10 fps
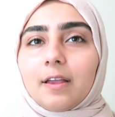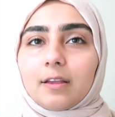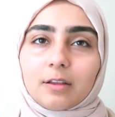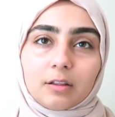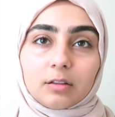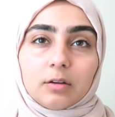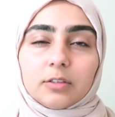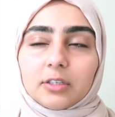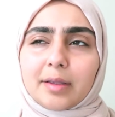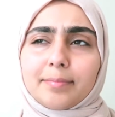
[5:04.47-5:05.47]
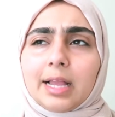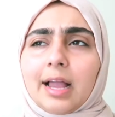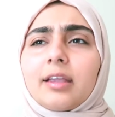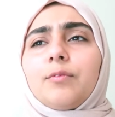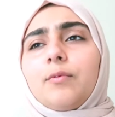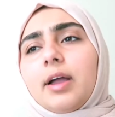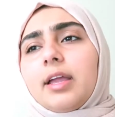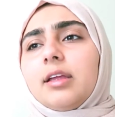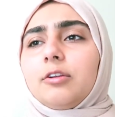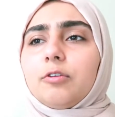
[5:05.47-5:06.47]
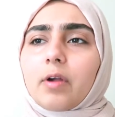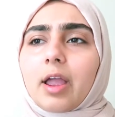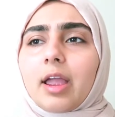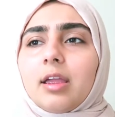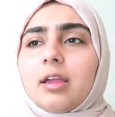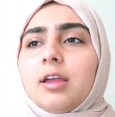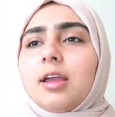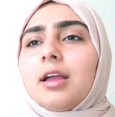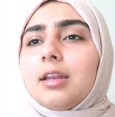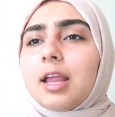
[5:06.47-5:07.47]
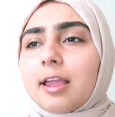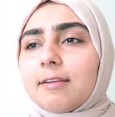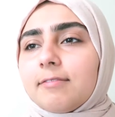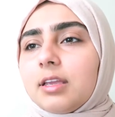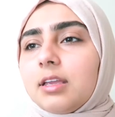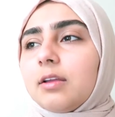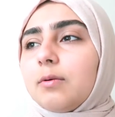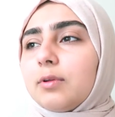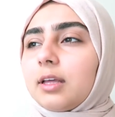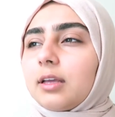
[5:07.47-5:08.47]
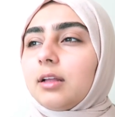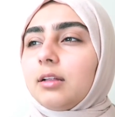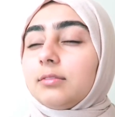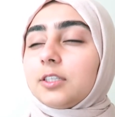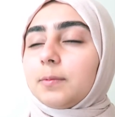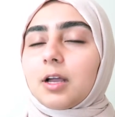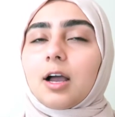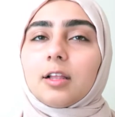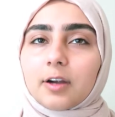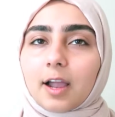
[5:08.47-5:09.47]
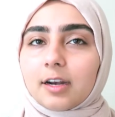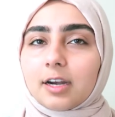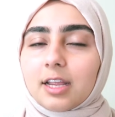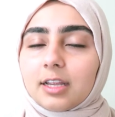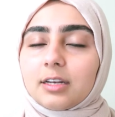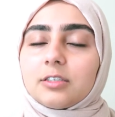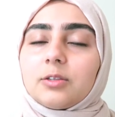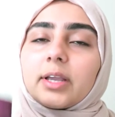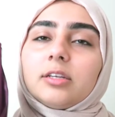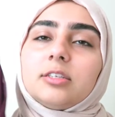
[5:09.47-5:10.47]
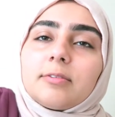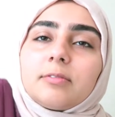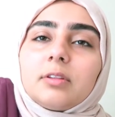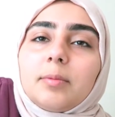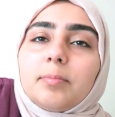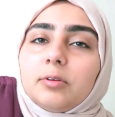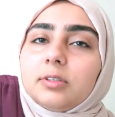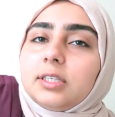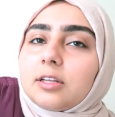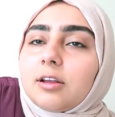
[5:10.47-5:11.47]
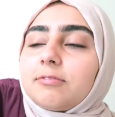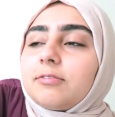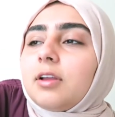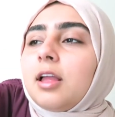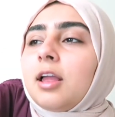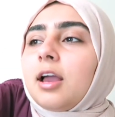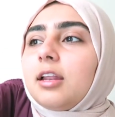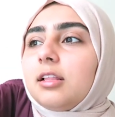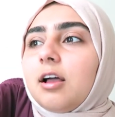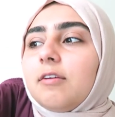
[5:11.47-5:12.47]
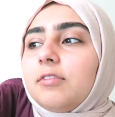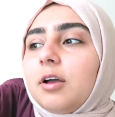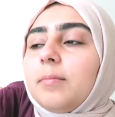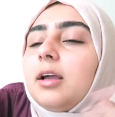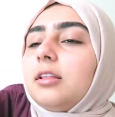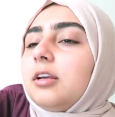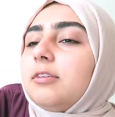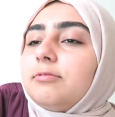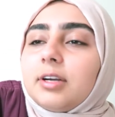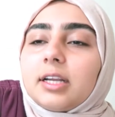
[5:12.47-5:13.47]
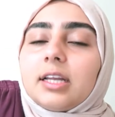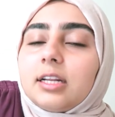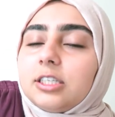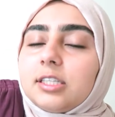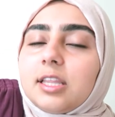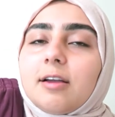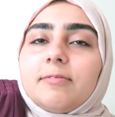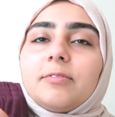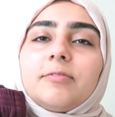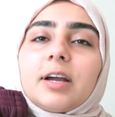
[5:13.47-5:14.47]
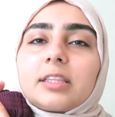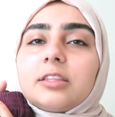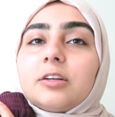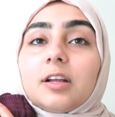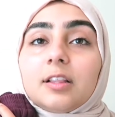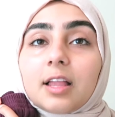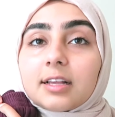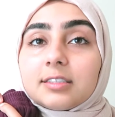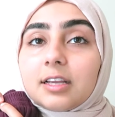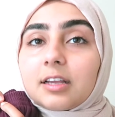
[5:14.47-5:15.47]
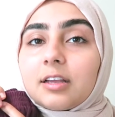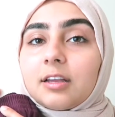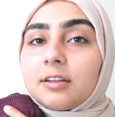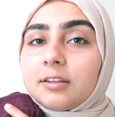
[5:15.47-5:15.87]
like clothes are like black and white and gray and navy with like some color added in, so I could definitely pull these off. And I love them. I love, again, I just love the fact that they're elastic.